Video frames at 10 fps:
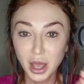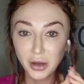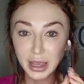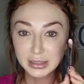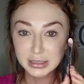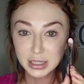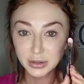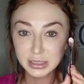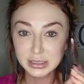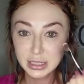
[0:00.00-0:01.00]
Okay,
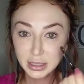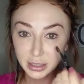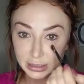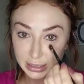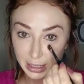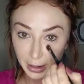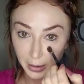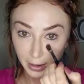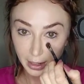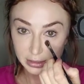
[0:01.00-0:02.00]
so concealer is
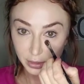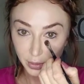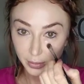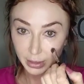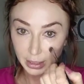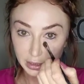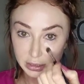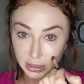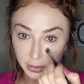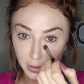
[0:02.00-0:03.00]
here. Okay, so what we're
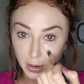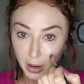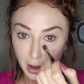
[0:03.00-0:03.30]
gonna do,